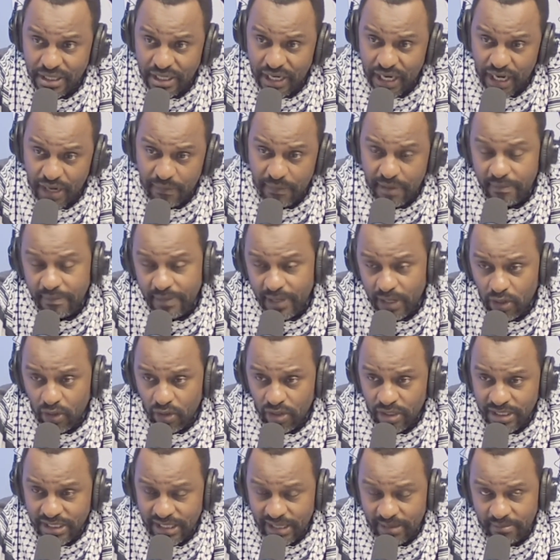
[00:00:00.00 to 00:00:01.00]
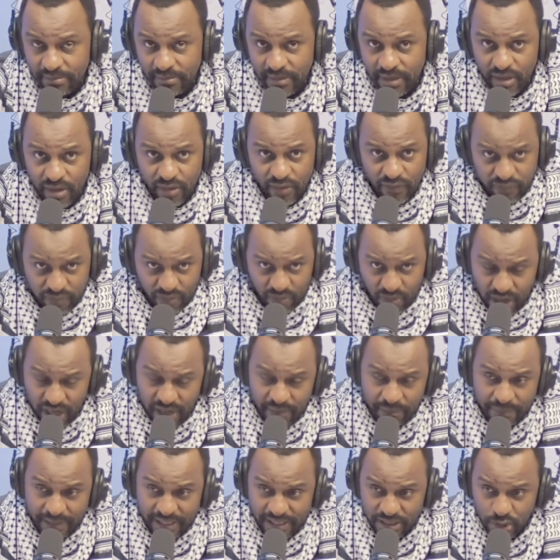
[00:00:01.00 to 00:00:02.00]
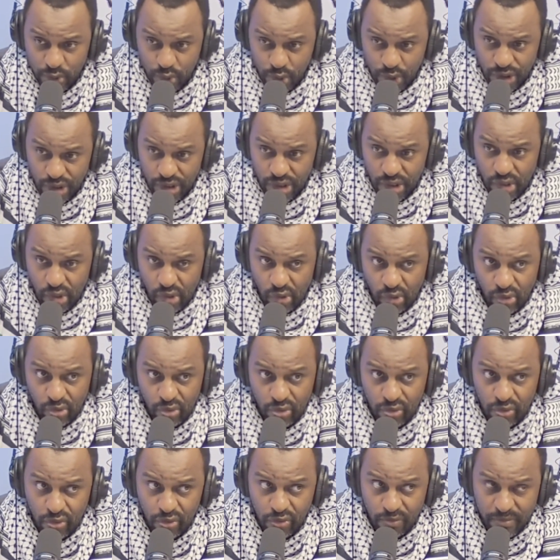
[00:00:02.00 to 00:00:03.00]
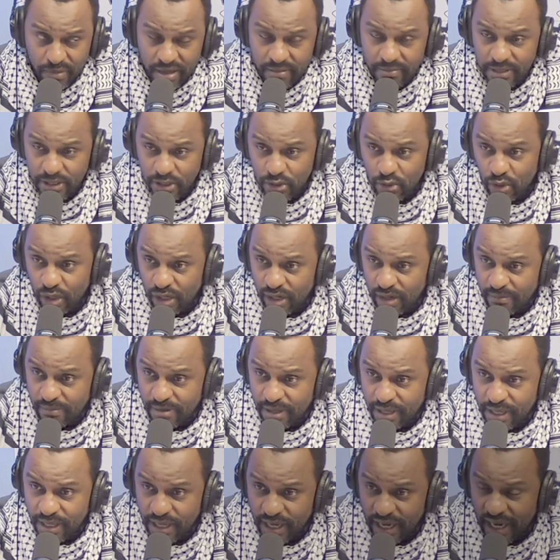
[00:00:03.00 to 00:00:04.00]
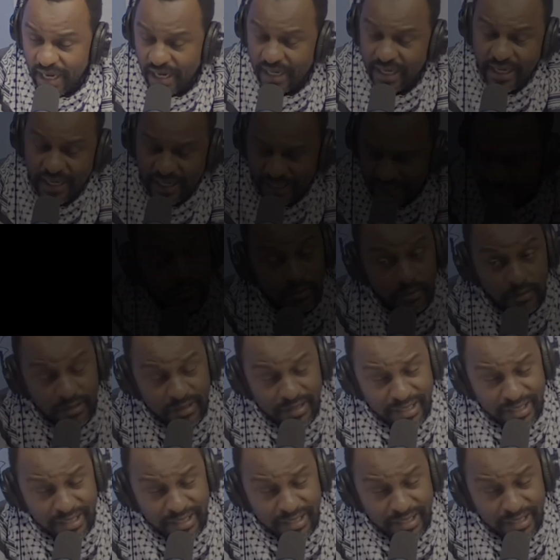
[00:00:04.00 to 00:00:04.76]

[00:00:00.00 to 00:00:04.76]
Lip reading: and maybe long term for one person who maybe is going to be a caretaker.